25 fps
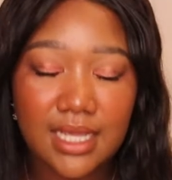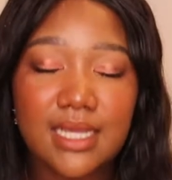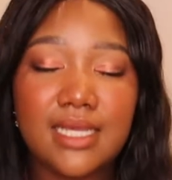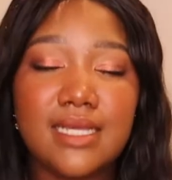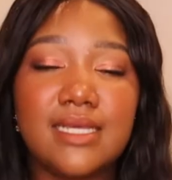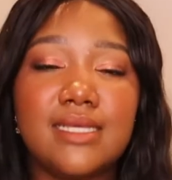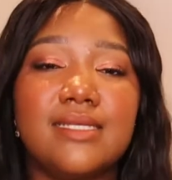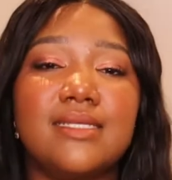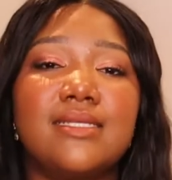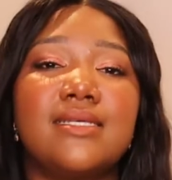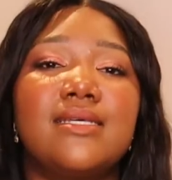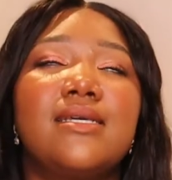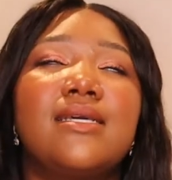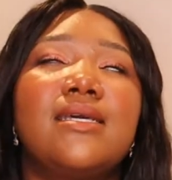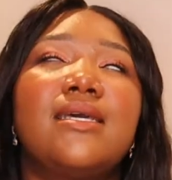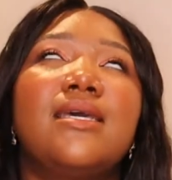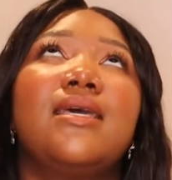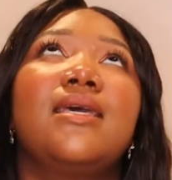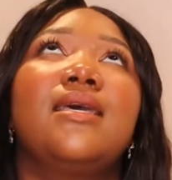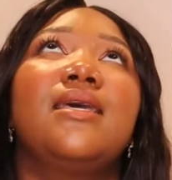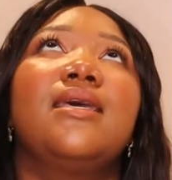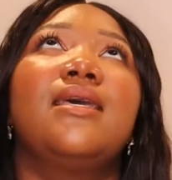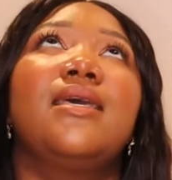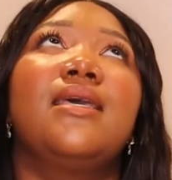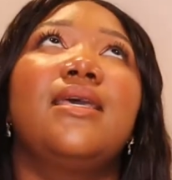is
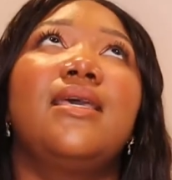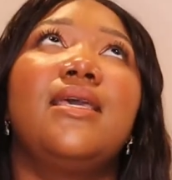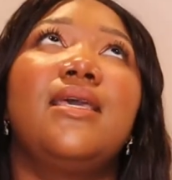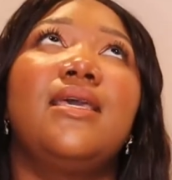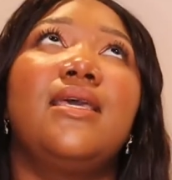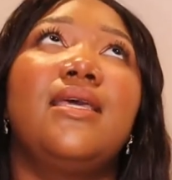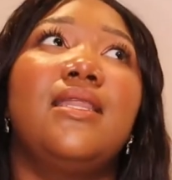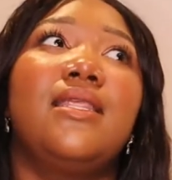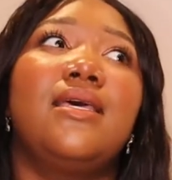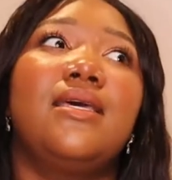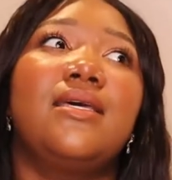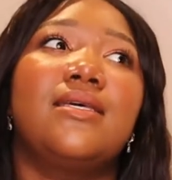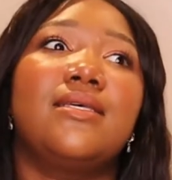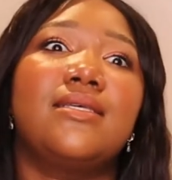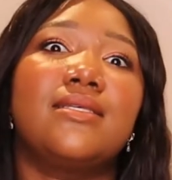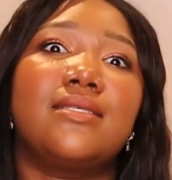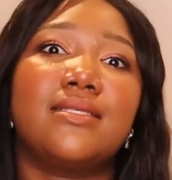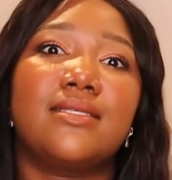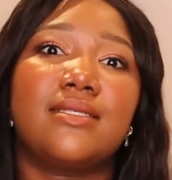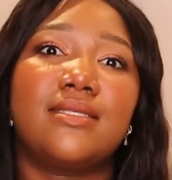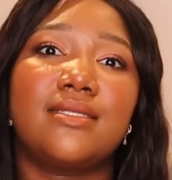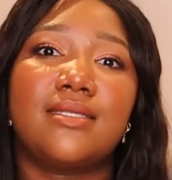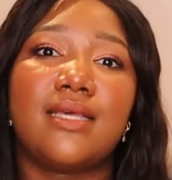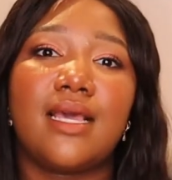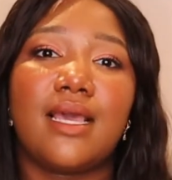
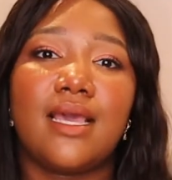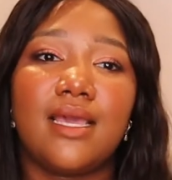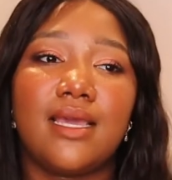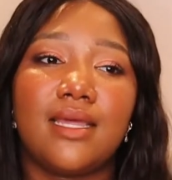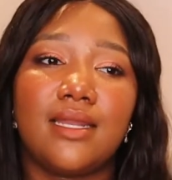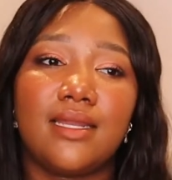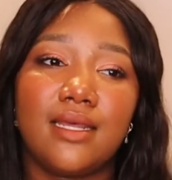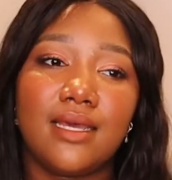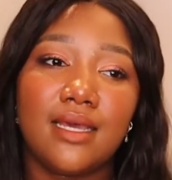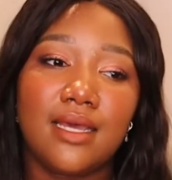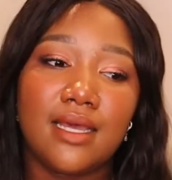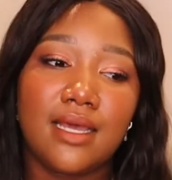insane.